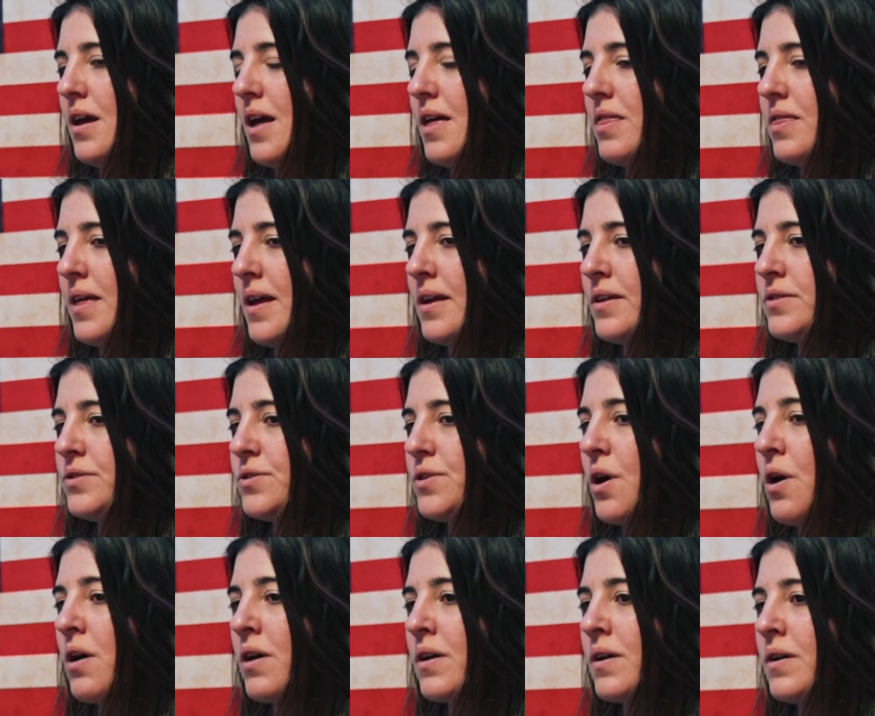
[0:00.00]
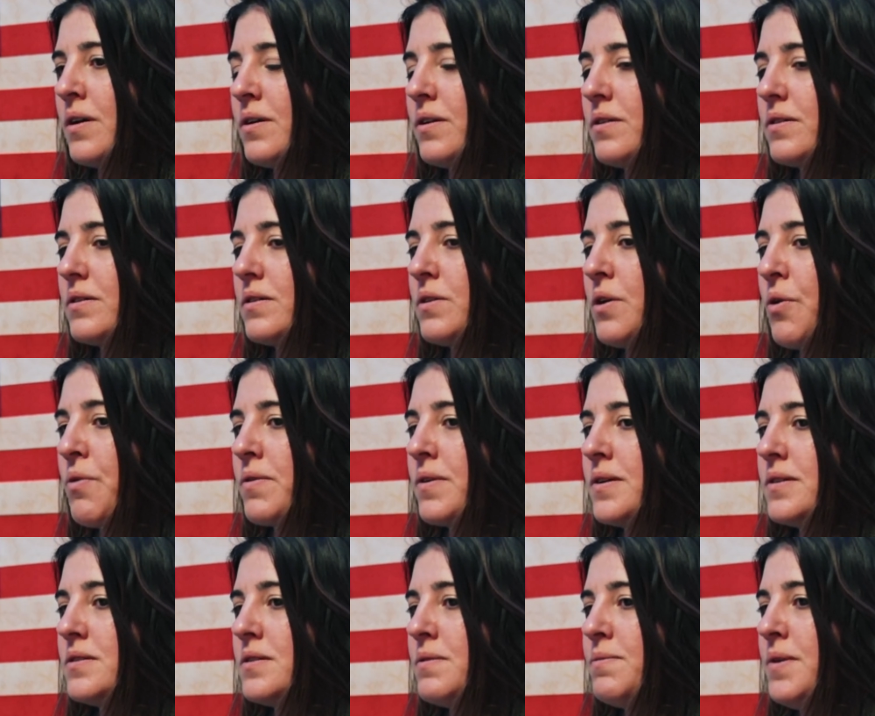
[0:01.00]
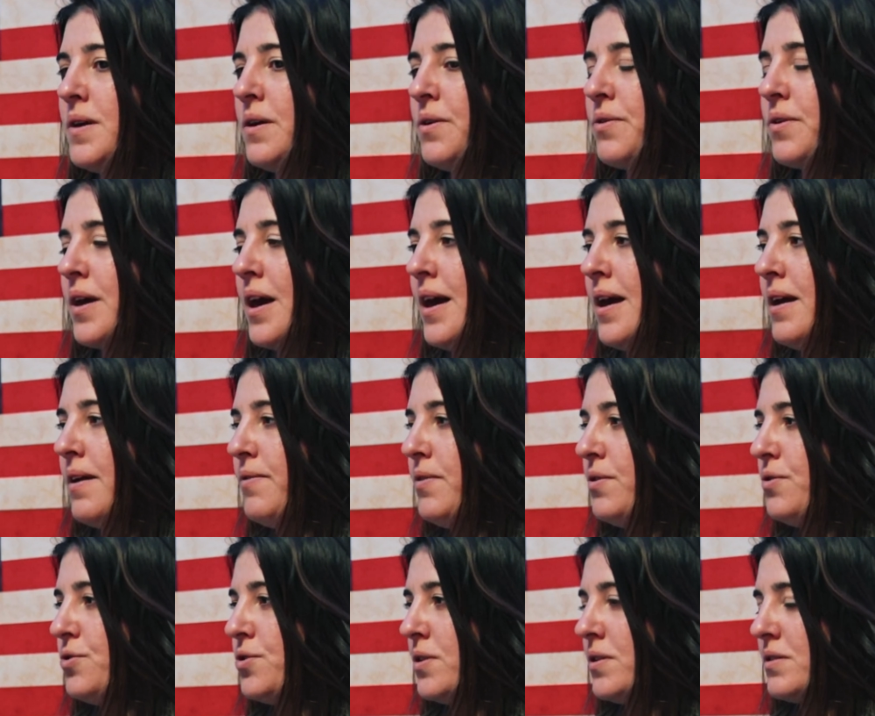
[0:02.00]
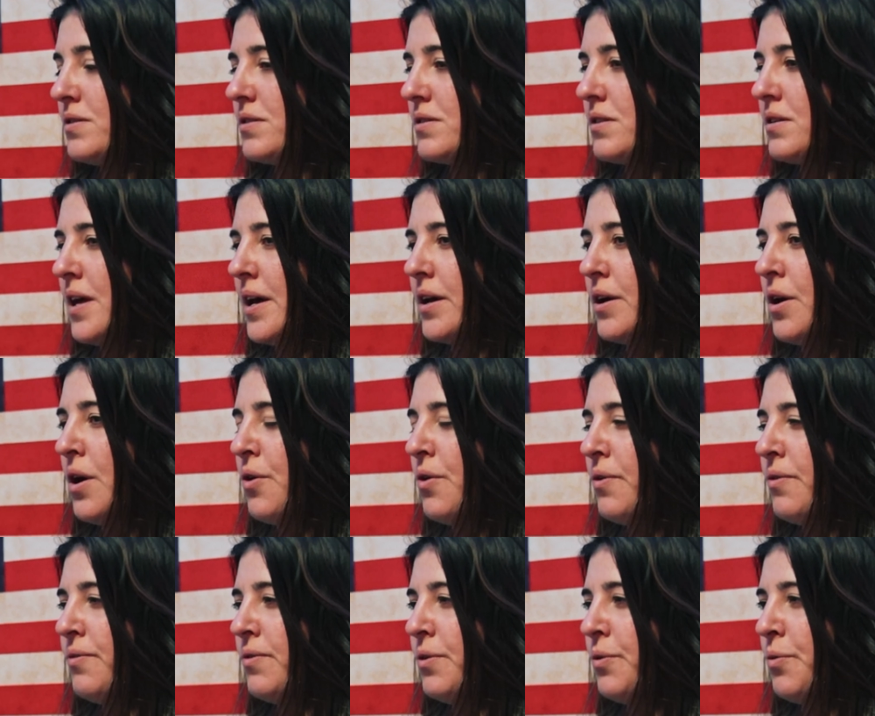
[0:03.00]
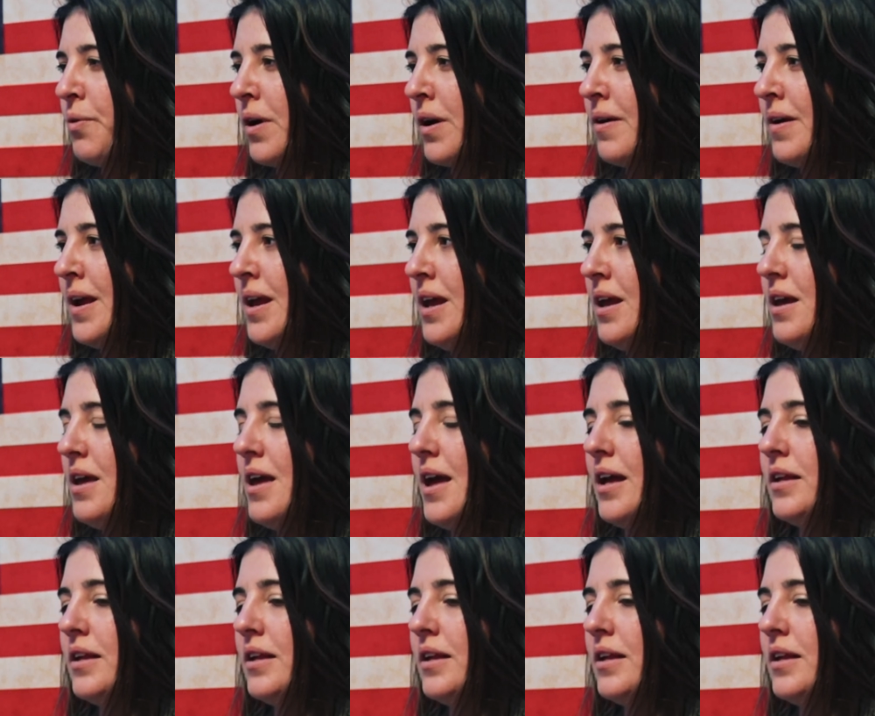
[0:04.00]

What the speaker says: things are going to be okay if you just let go of the worry